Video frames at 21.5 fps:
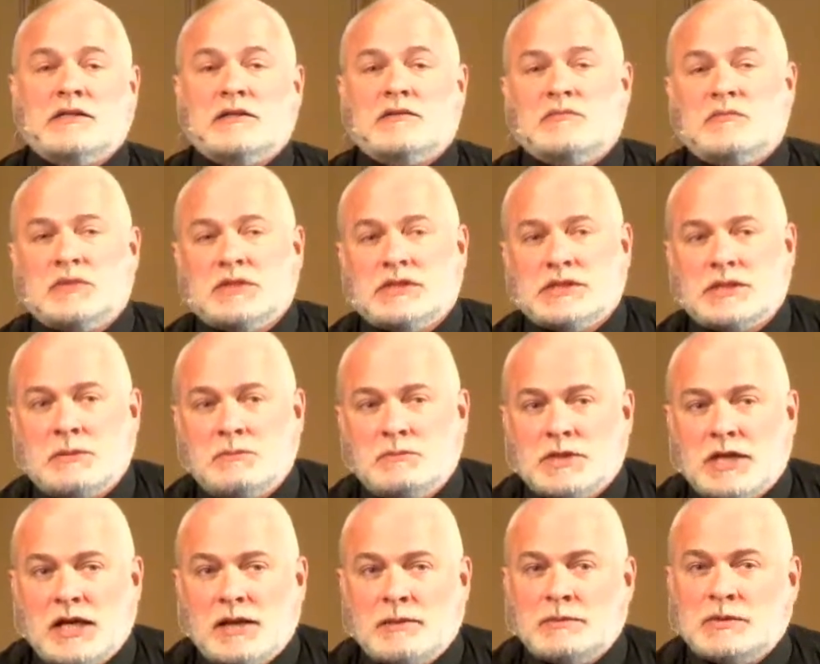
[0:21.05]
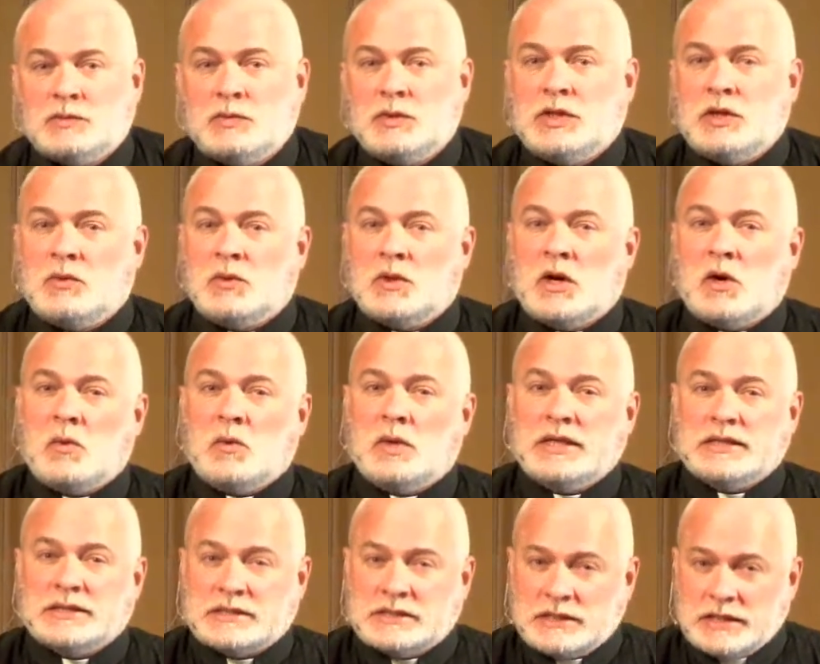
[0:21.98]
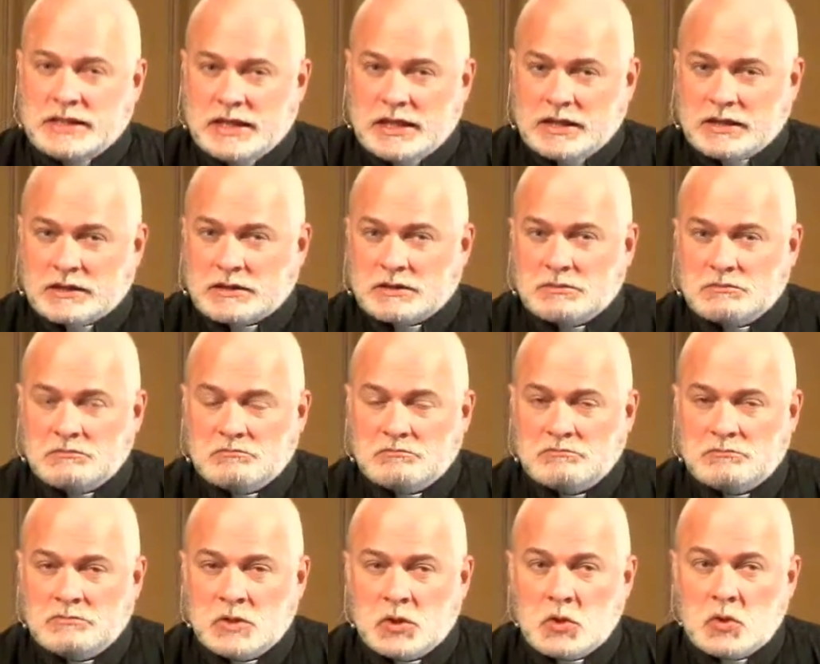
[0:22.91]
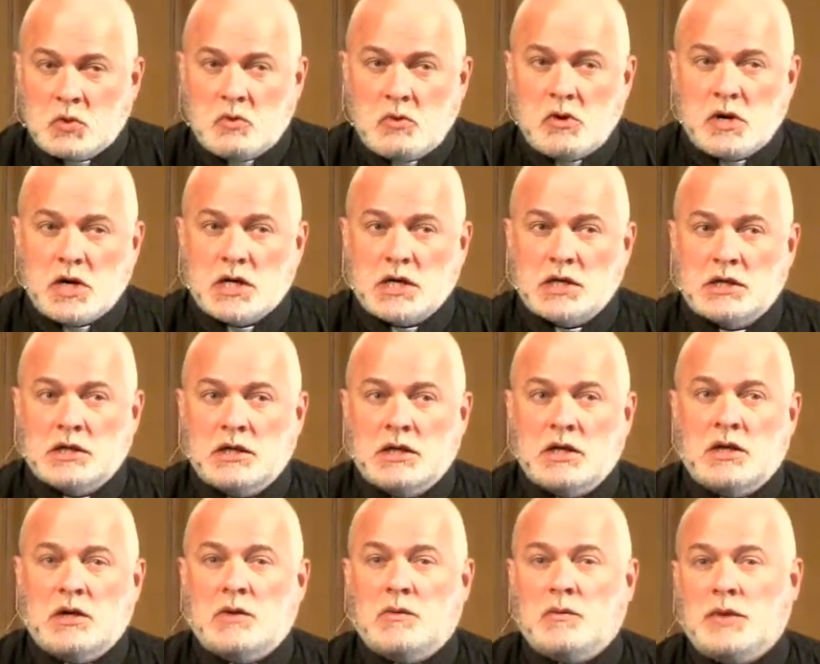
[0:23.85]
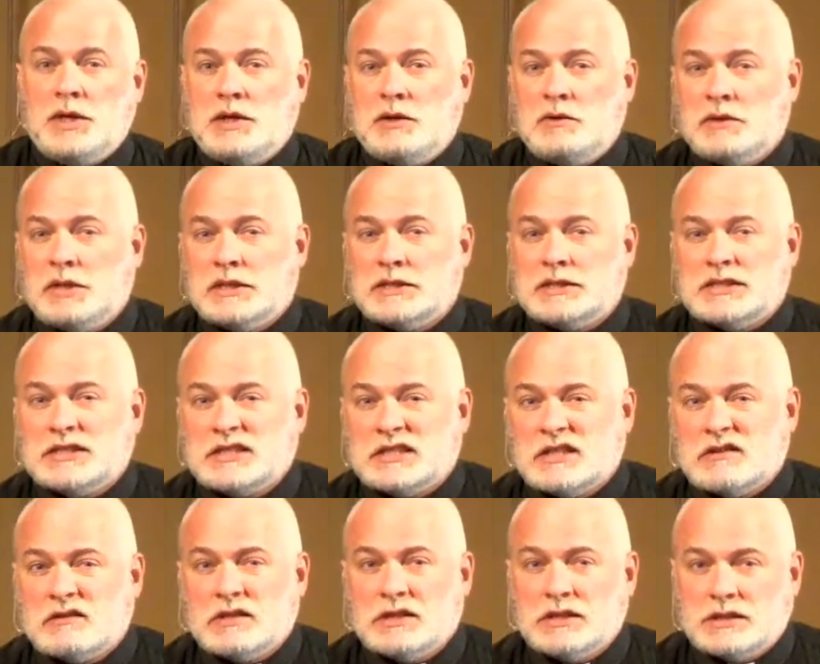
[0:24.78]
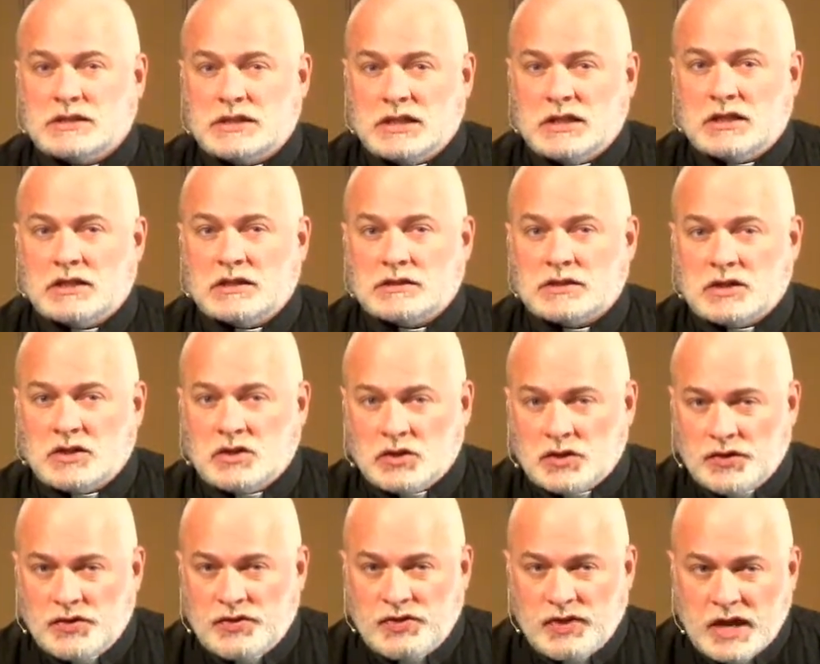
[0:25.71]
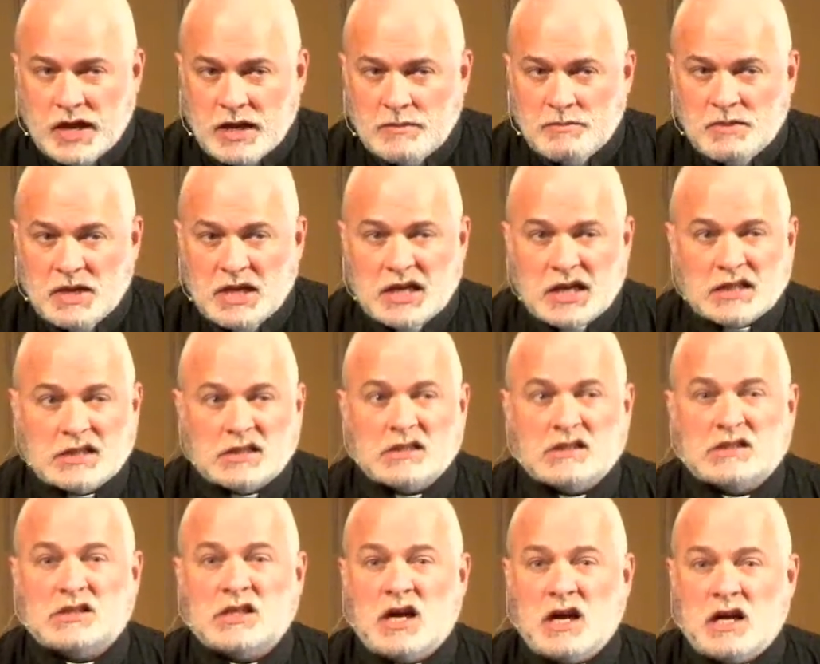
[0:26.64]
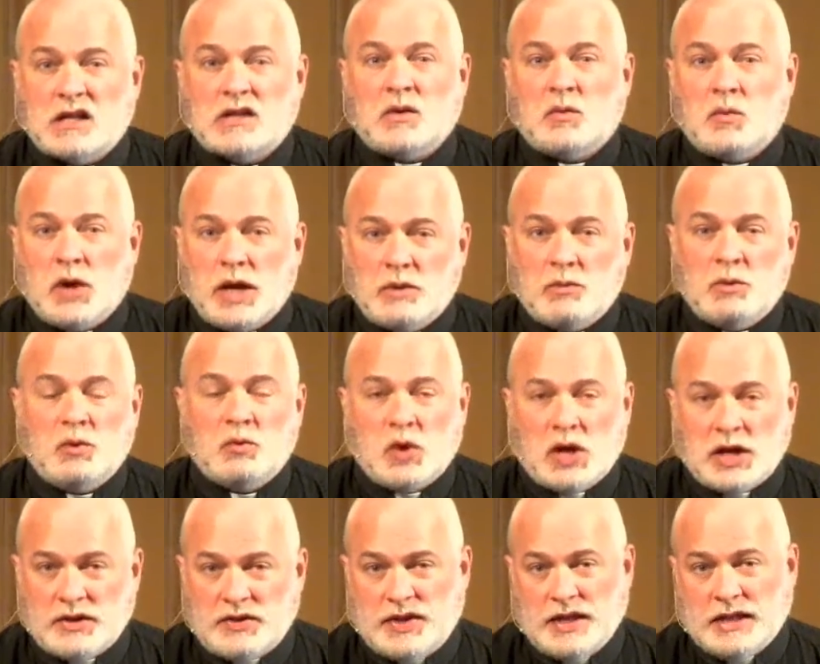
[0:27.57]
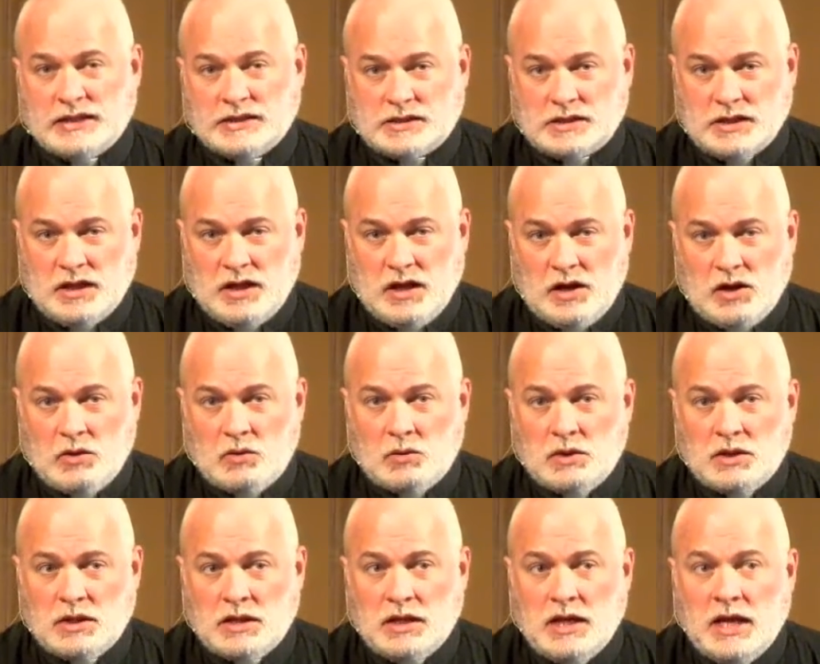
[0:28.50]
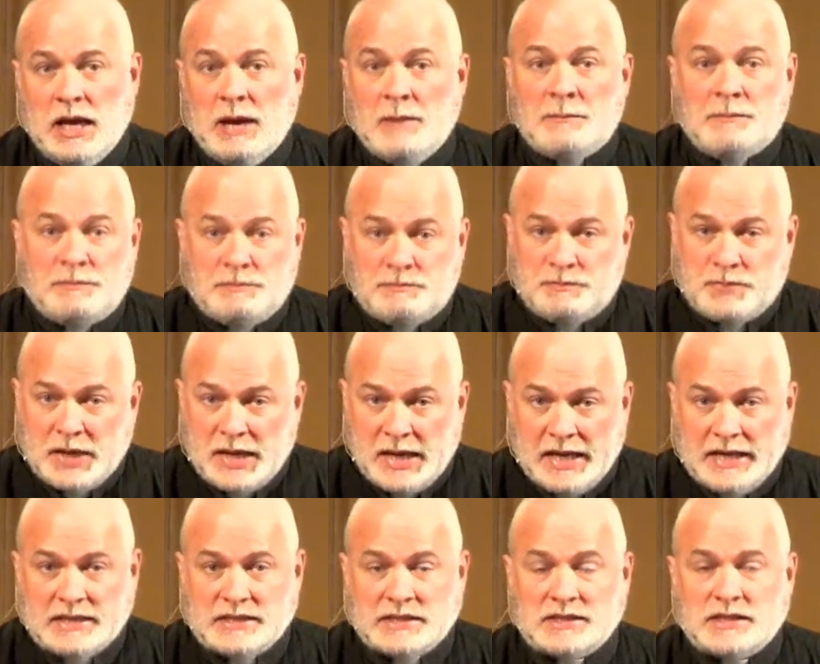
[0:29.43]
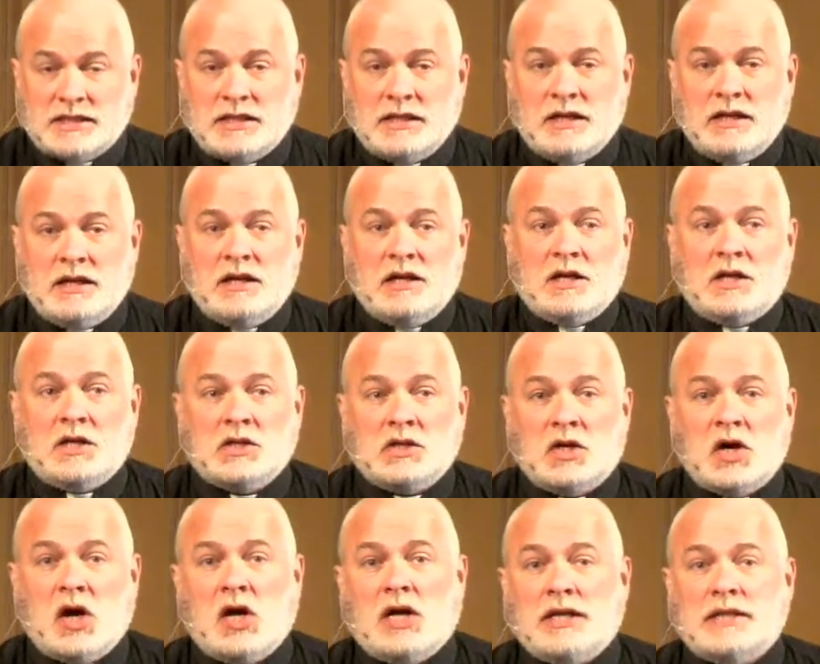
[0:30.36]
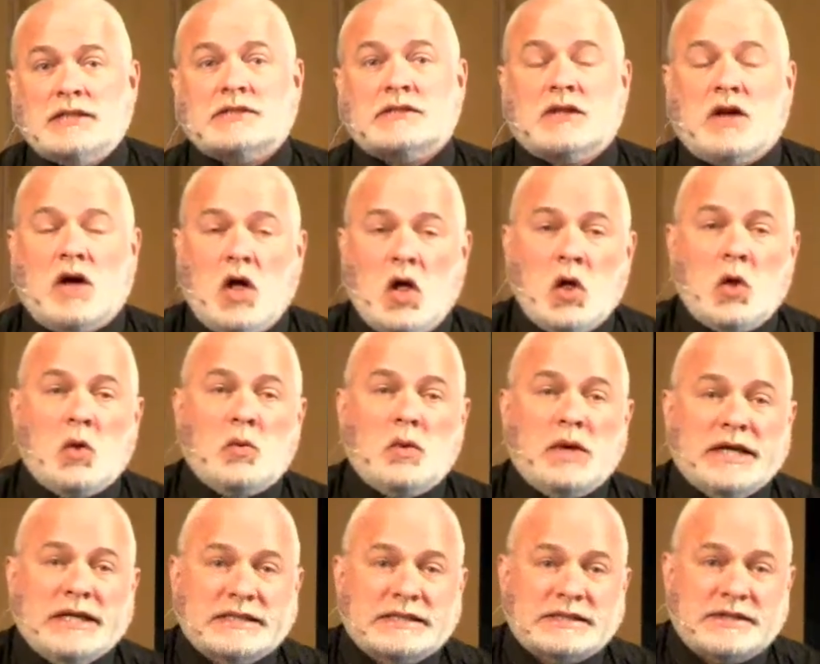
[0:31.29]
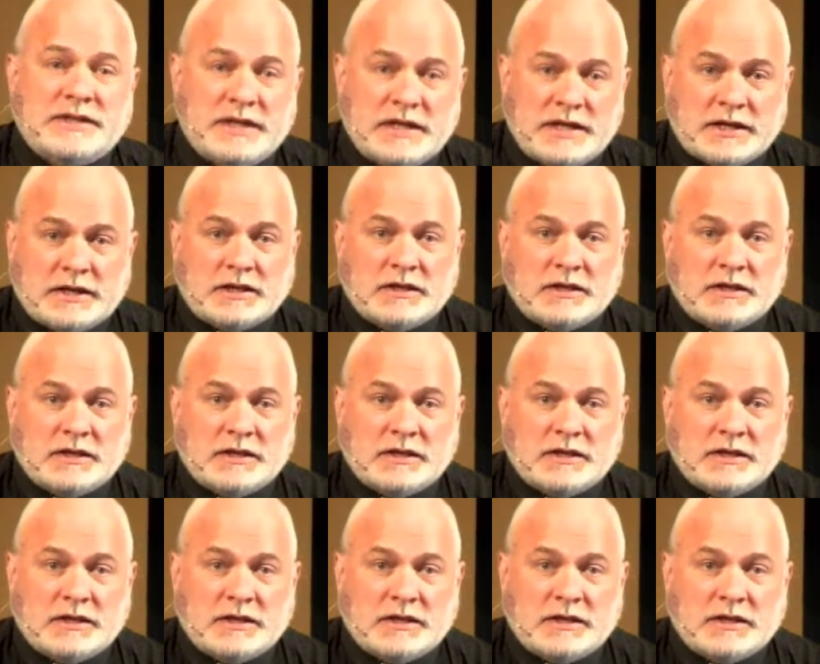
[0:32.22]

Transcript: sometimes we don't always see it or we don't necessarily see it as a good thing because it's not the way we want things to go. But God is always there